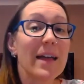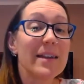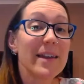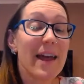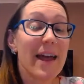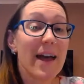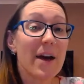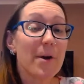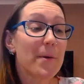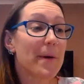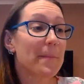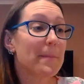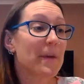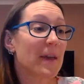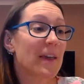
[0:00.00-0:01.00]

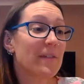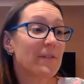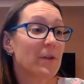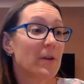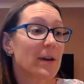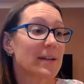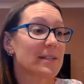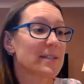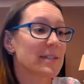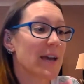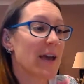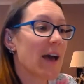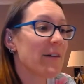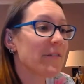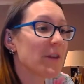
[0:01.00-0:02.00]
Now, if you guys
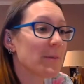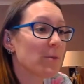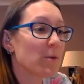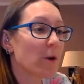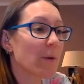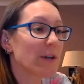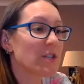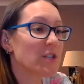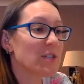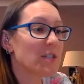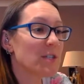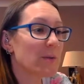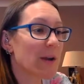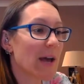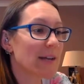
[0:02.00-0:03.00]
have any more
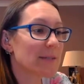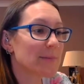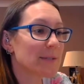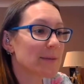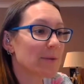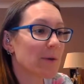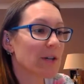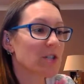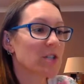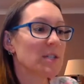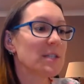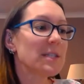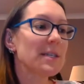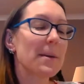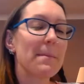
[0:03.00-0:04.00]
questions, you want to ask me some
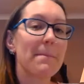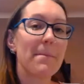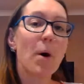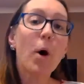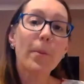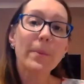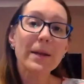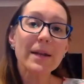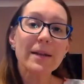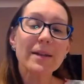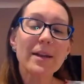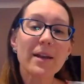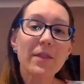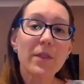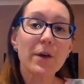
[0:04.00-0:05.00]
questions, pop it
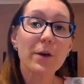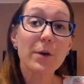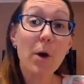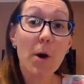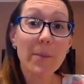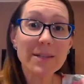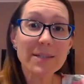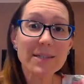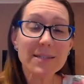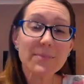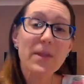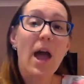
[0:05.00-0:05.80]
in the comments.